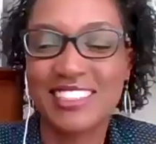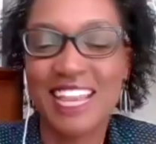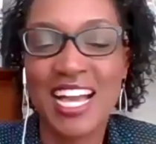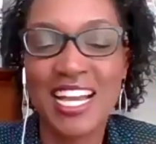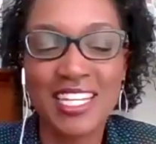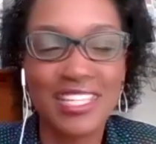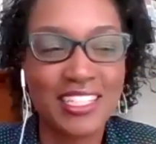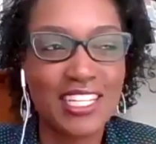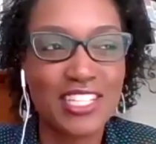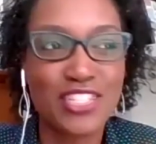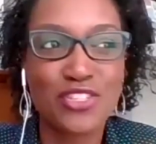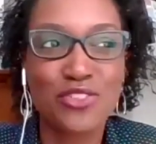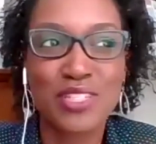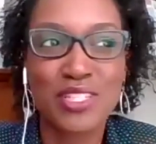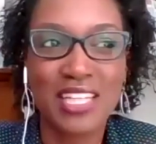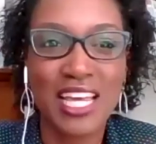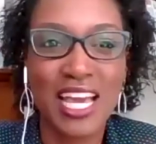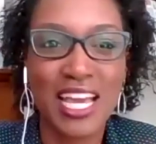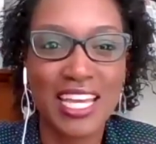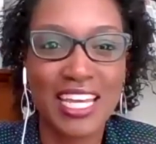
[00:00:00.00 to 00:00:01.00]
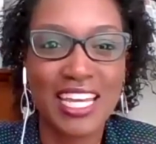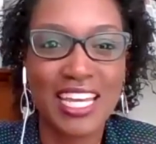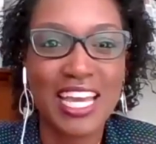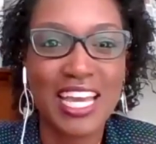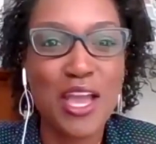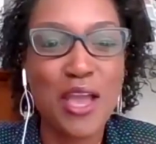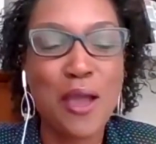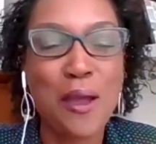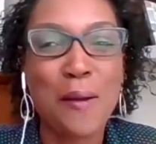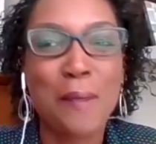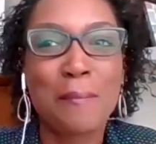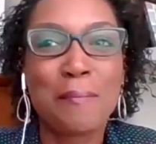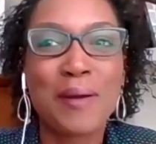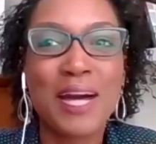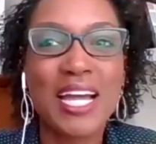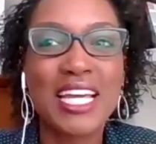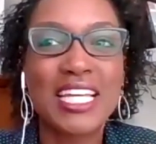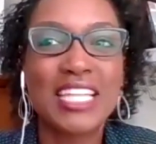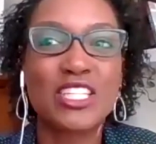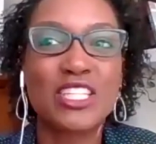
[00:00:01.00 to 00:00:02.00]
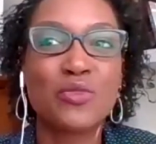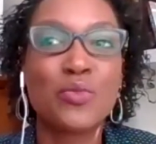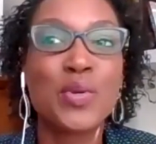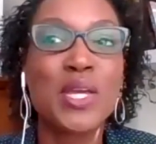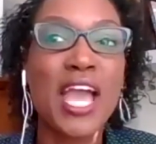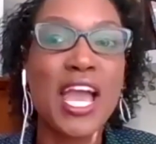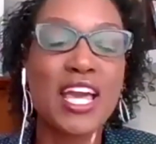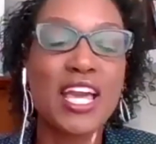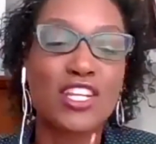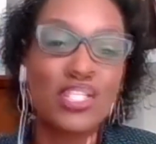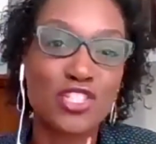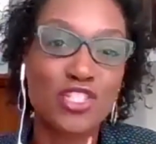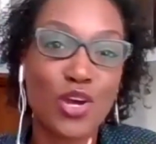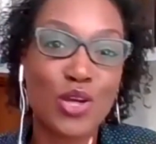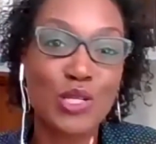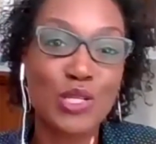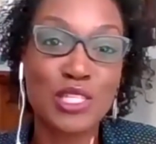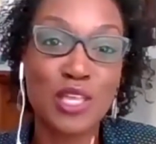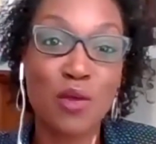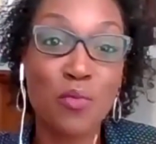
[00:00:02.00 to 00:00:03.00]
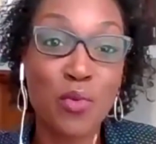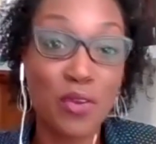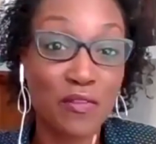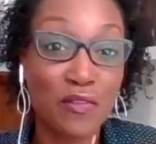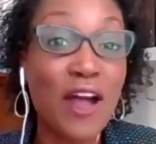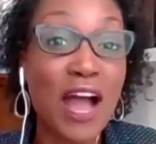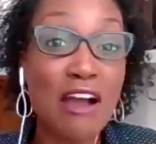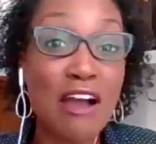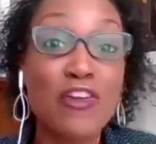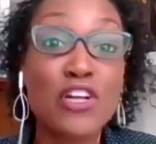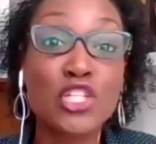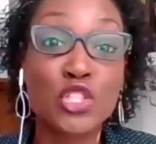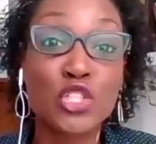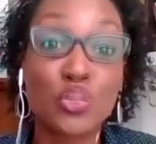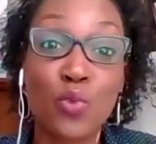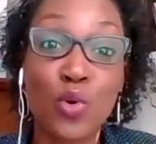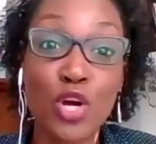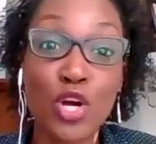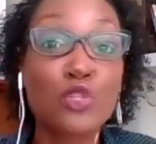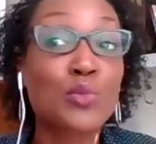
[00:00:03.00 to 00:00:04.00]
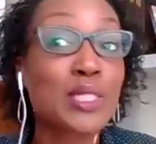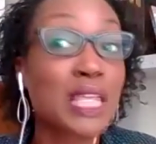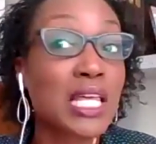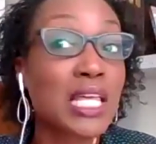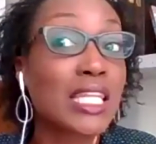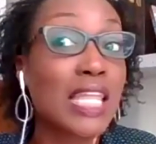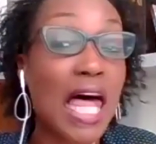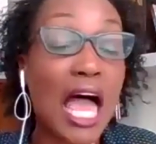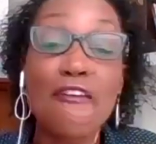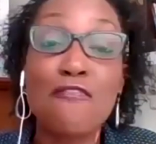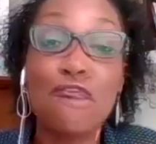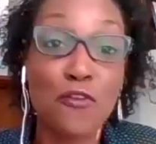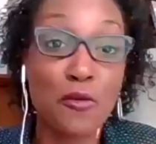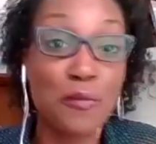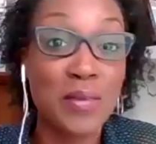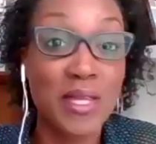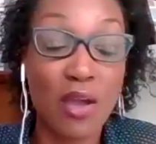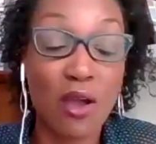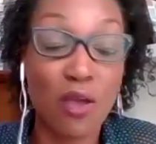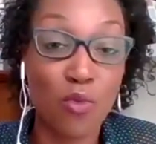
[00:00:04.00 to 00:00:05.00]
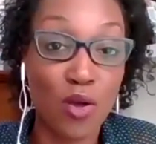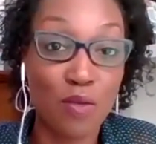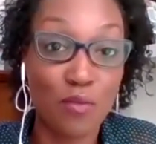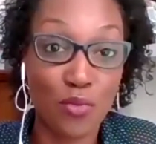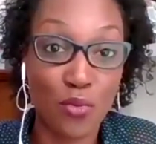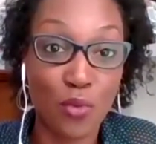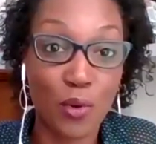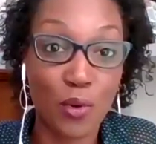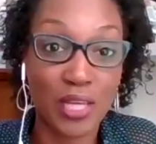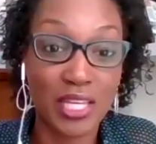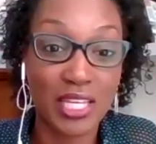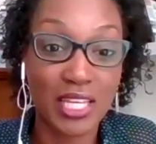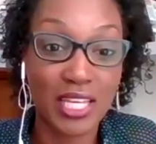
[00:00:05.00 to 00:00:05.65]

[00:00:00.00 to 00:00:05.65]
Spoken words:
I can get that to you tonight. But we had to start somewhere. 500 words was a lot for me at one point.